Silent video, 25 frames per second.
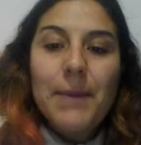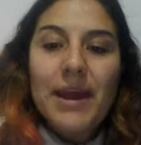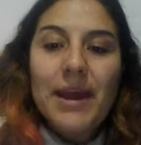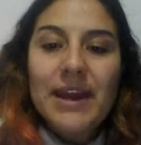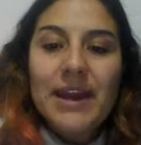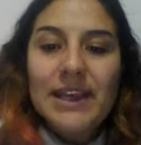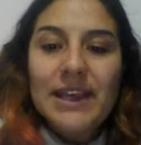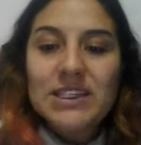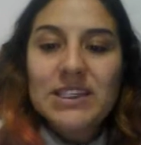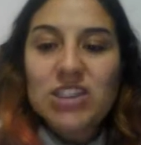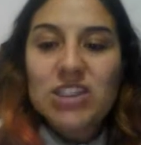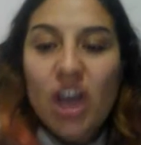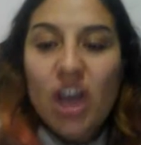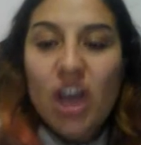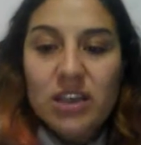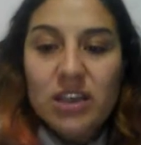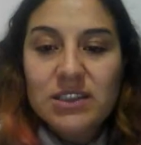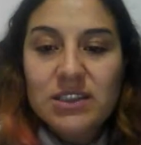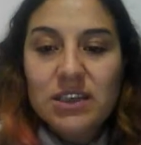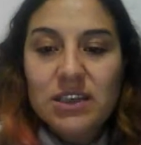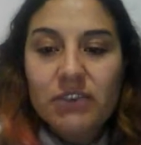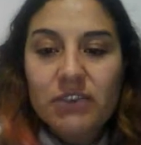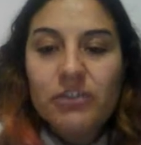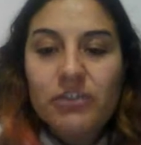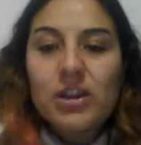and
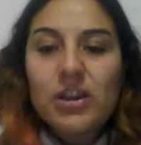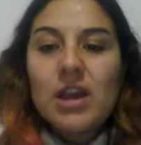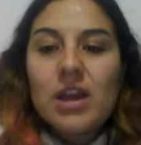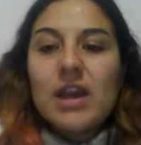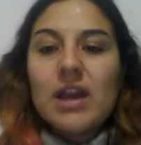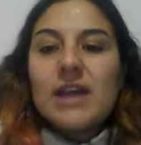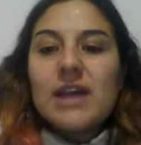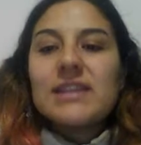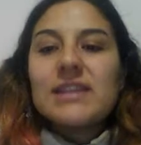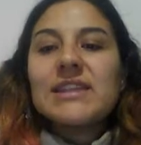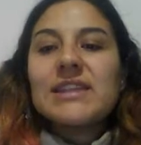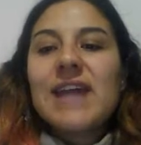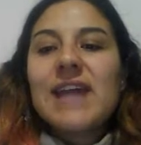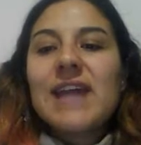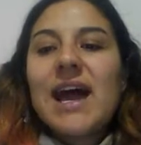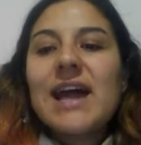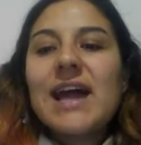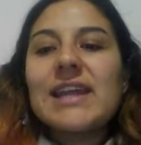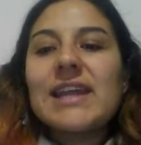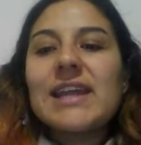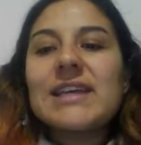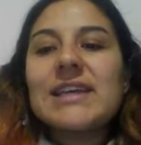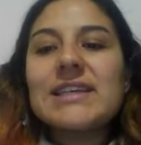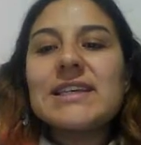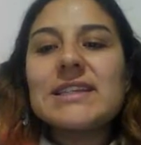exhaustive,
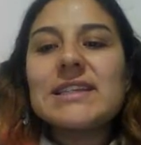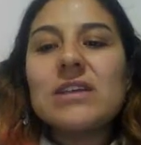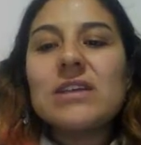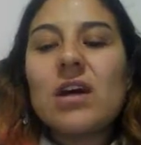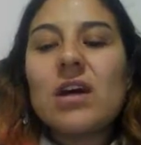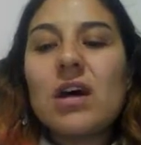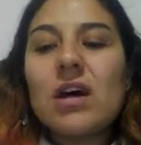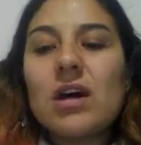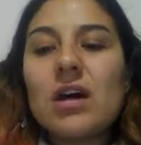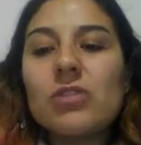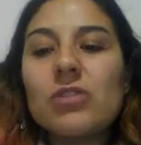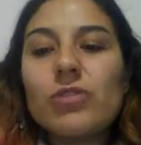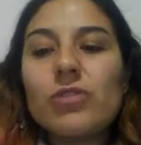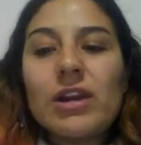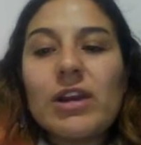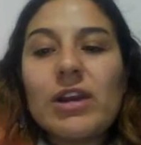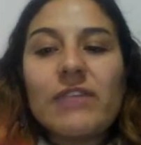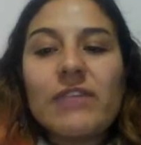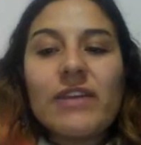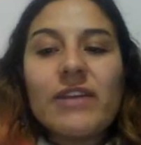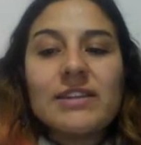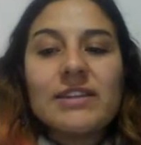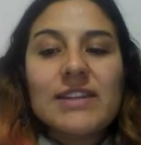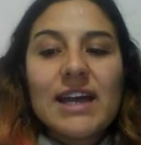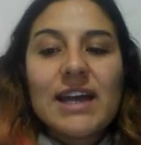that is
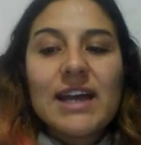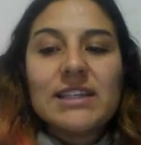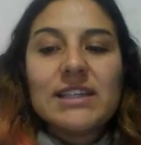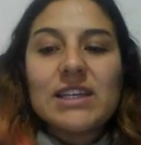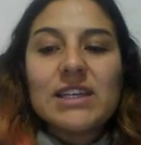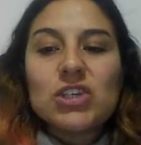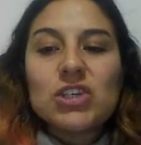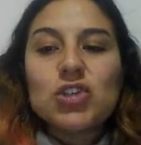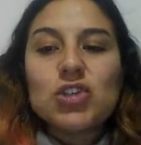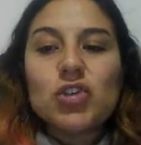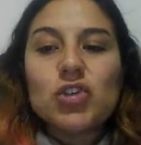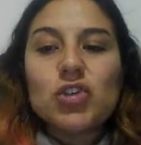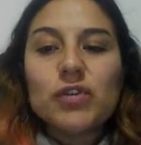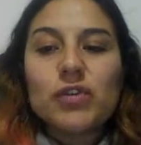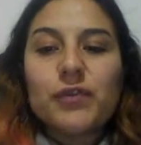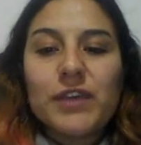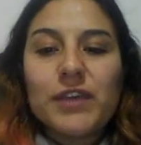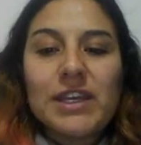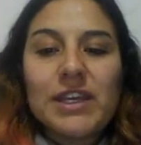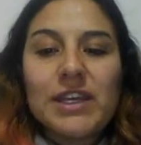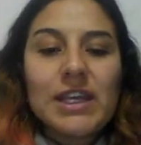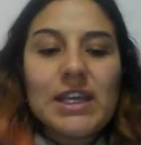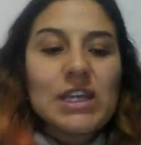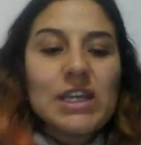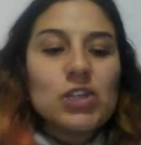relevant data should
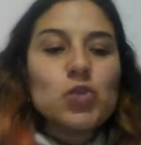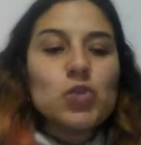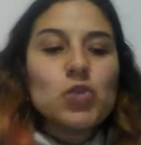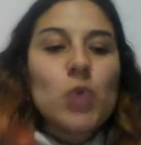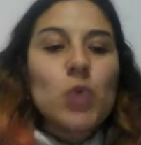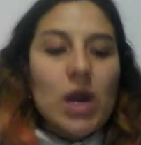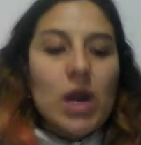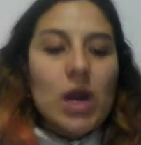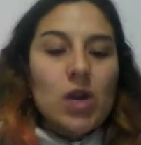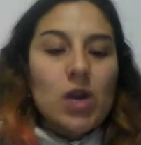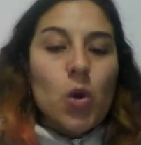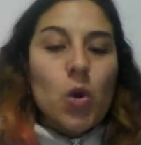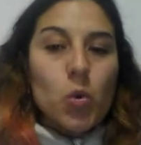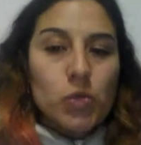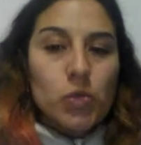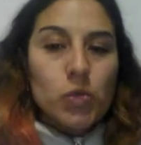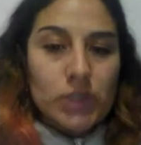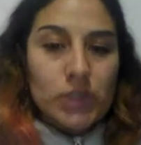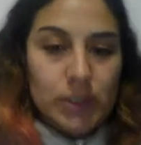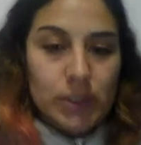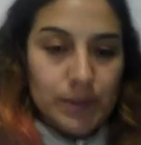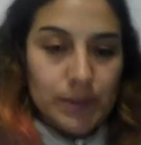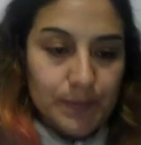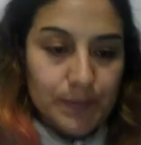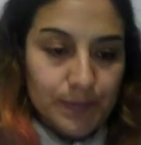fit into a code.
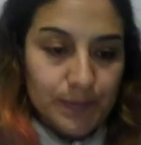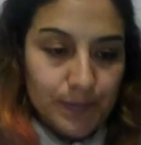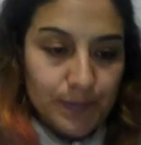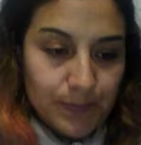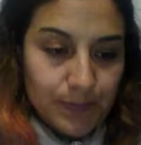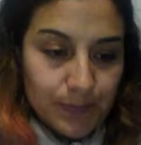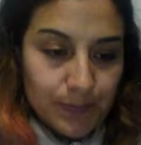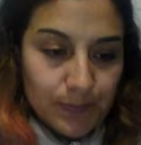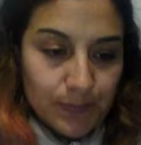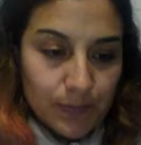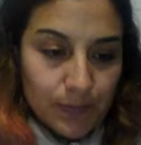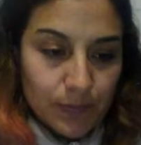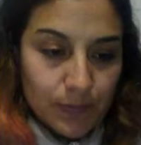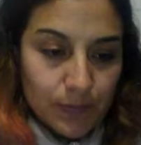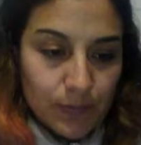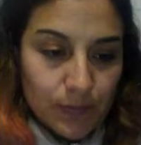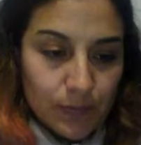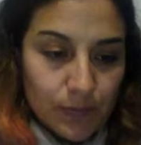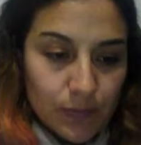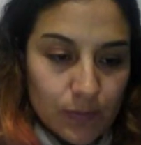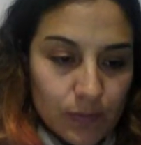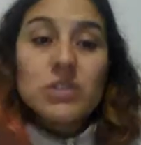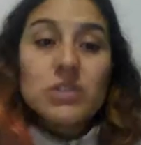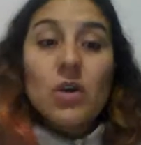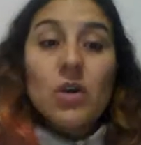
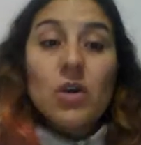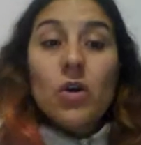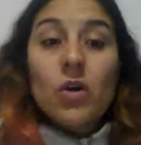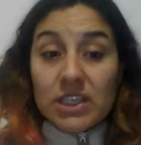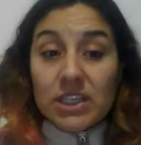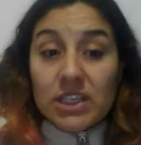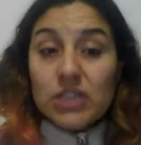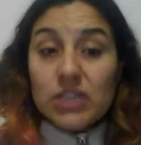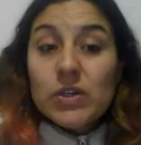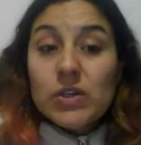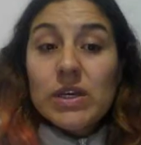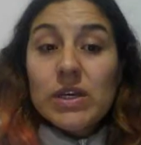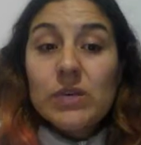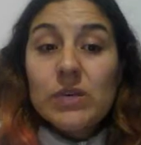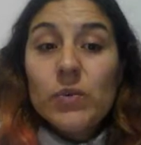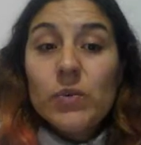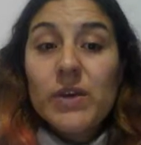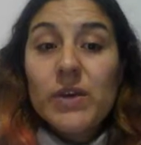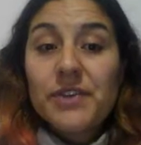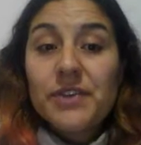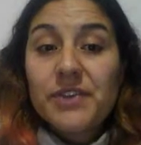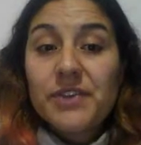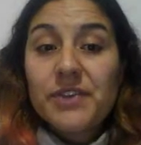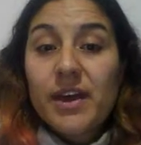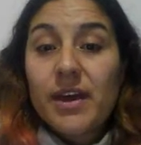So continuing
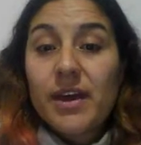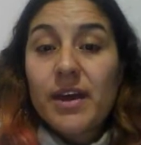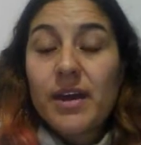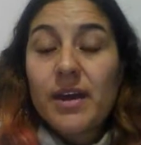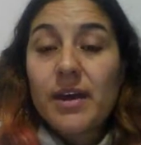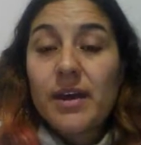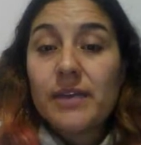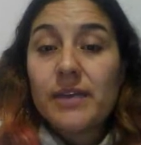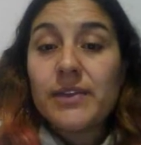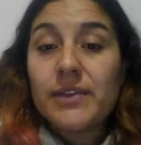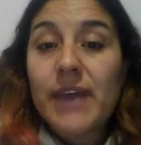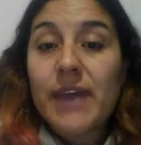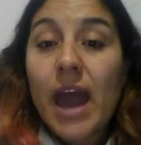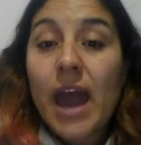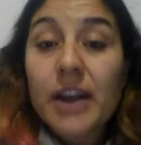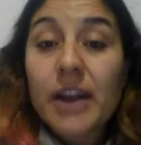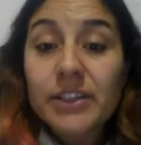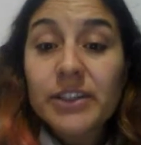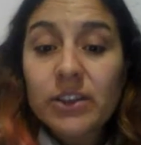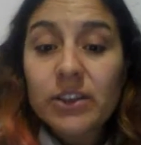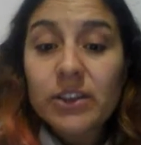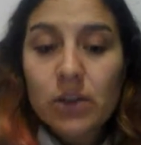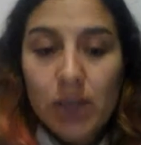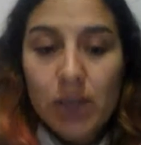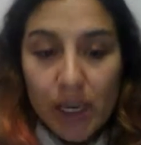with the
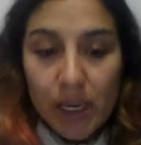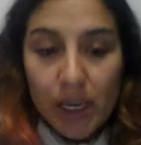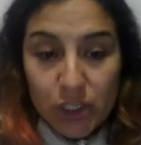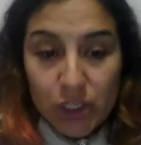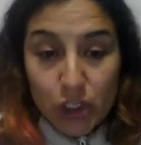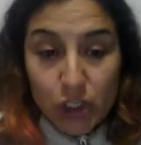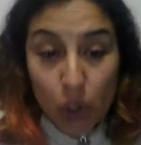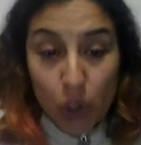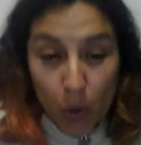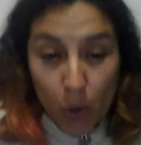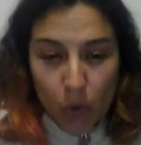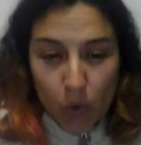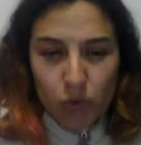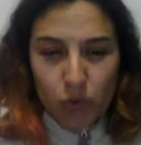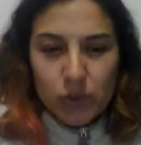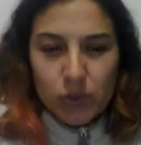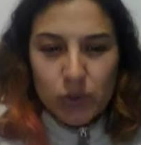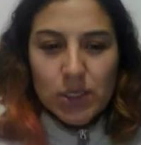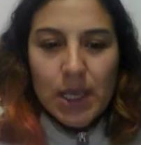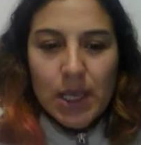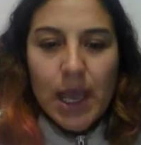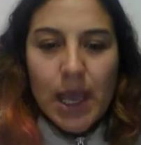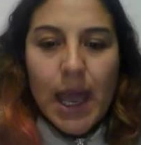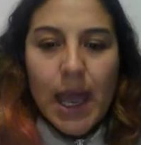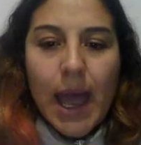article I
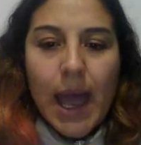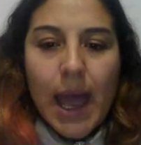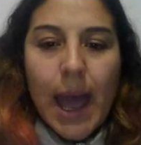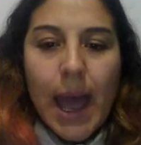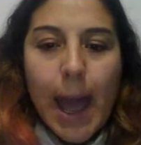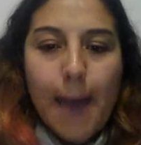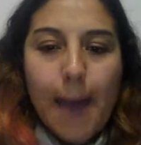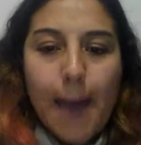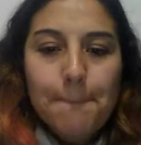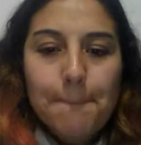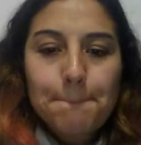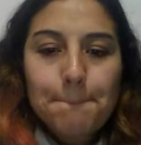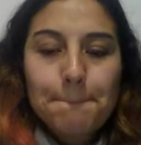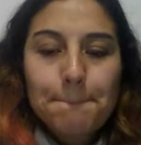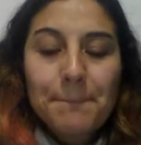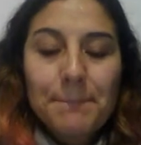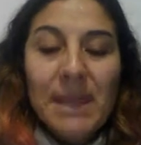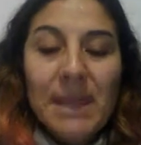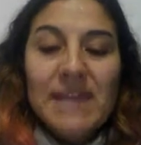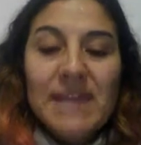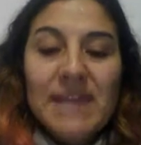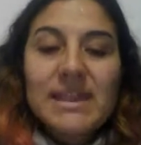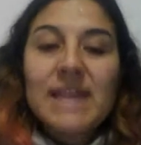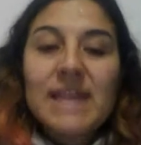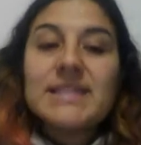chose,
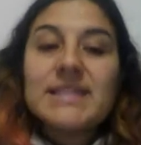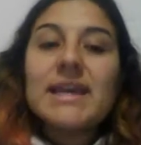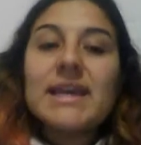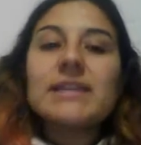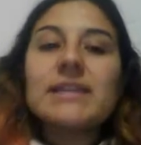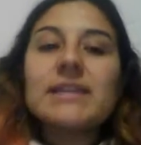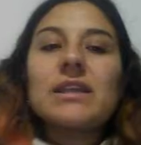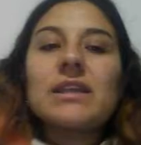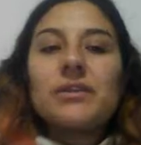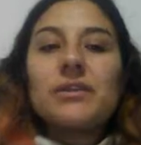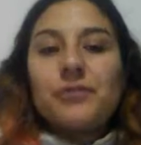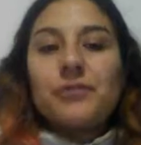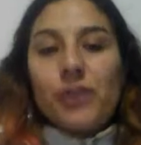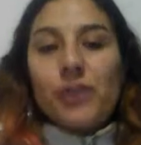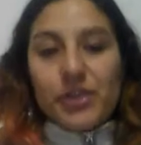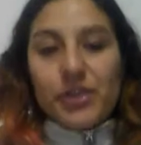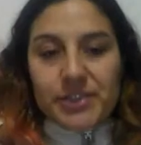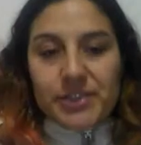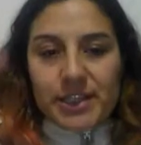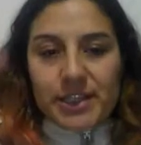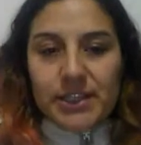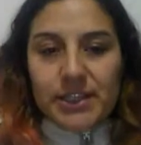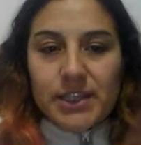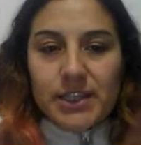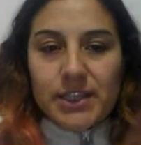they said that first
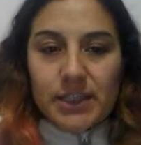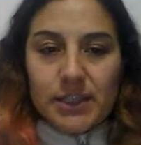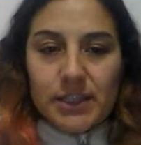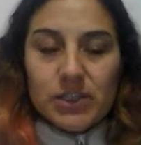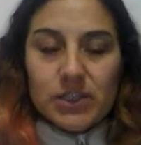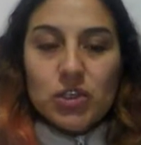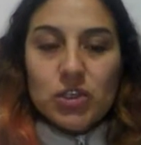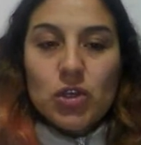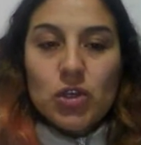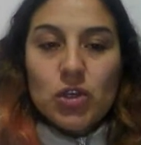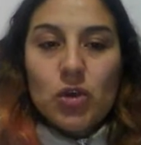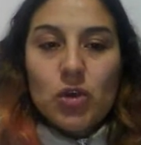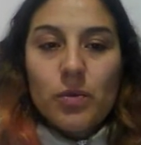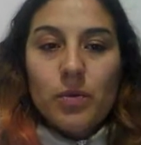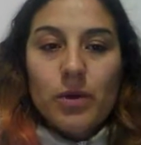they did this